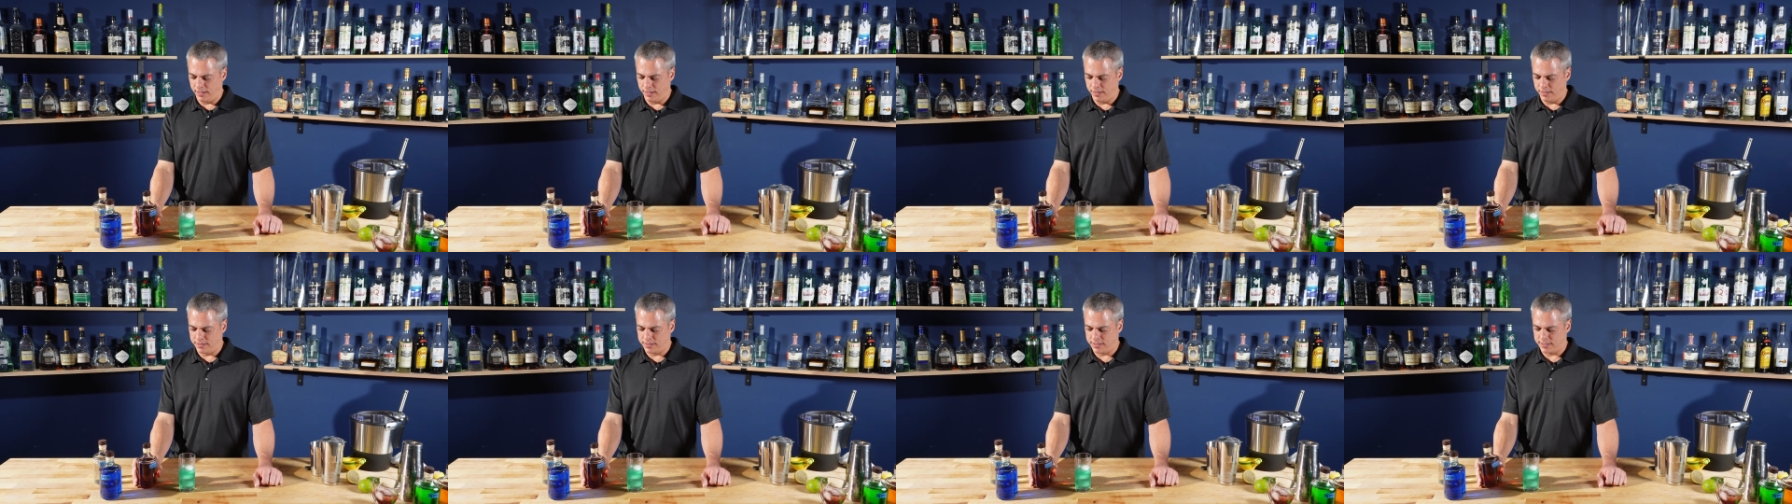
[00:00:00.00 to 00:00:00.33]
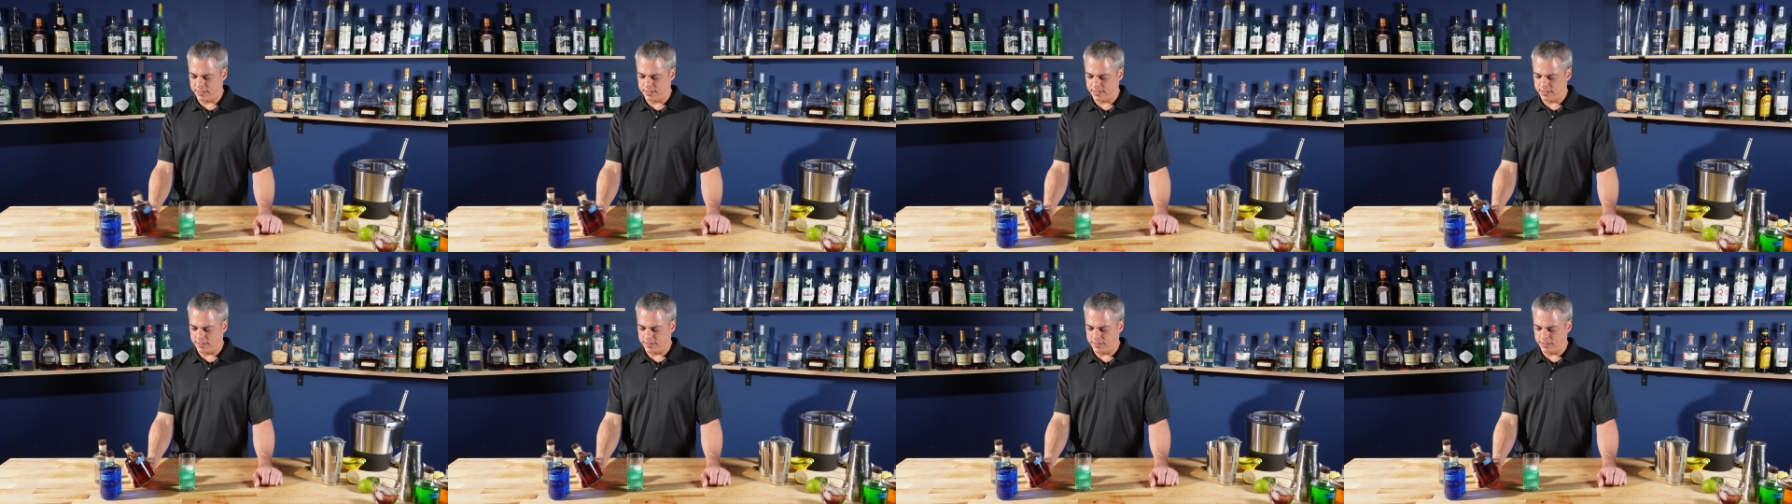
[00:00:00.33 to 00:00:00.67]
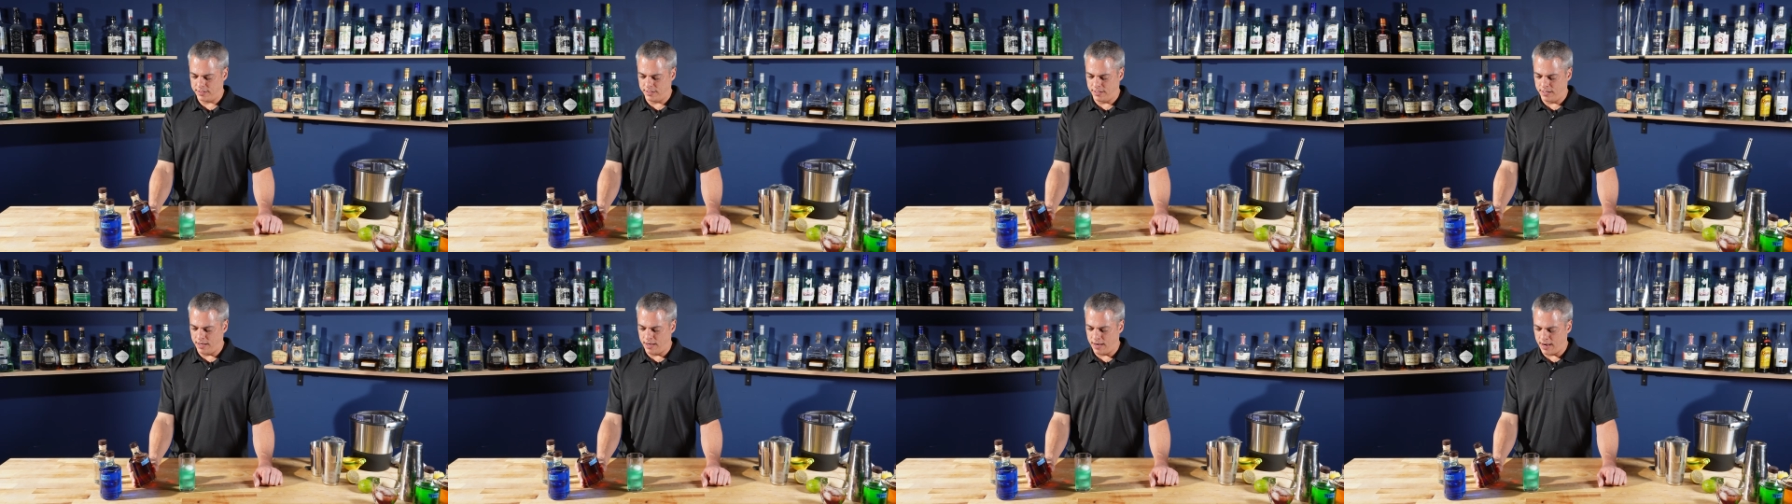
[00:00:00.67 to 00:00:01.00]
It's
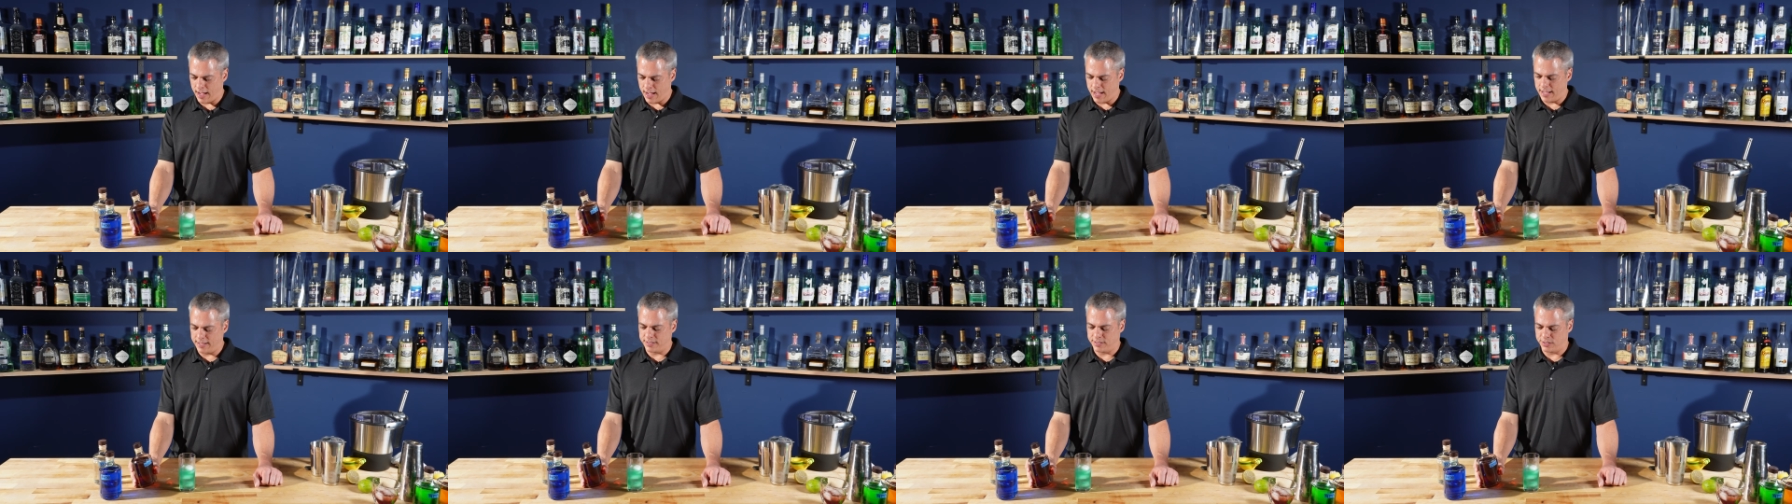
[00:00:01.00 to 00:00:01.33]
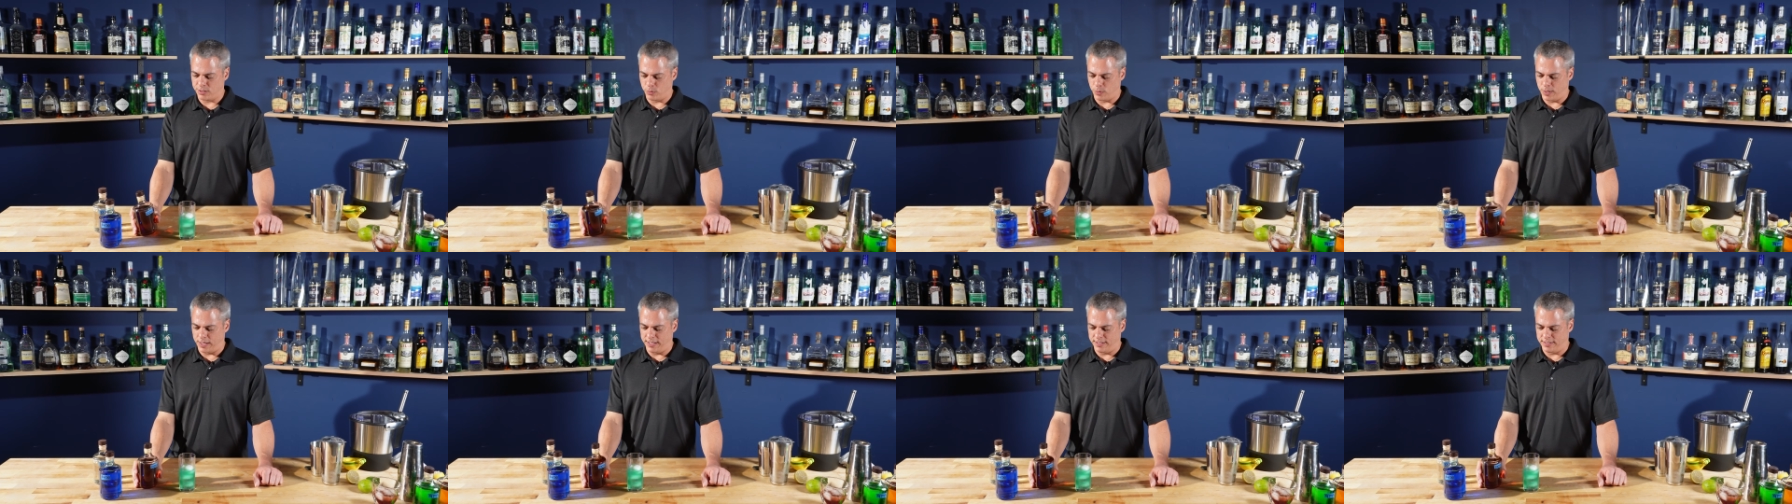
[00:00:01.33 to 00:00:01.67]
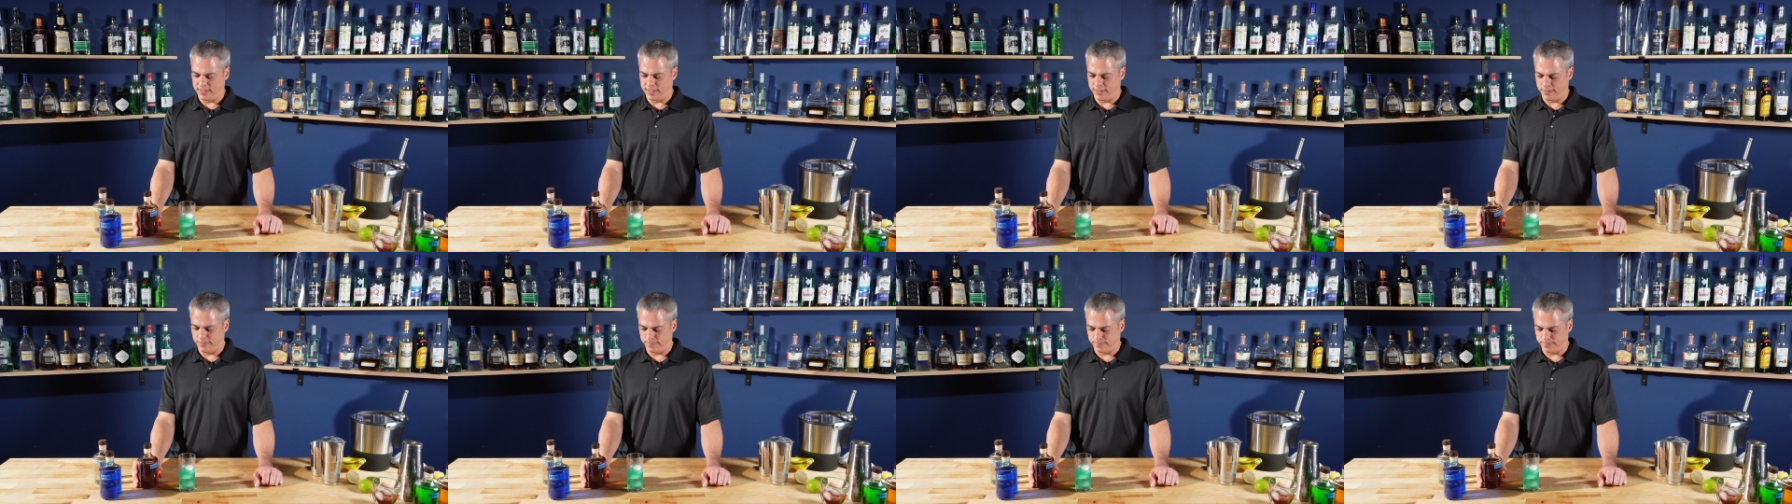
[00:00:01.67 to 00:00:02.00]
not sweet.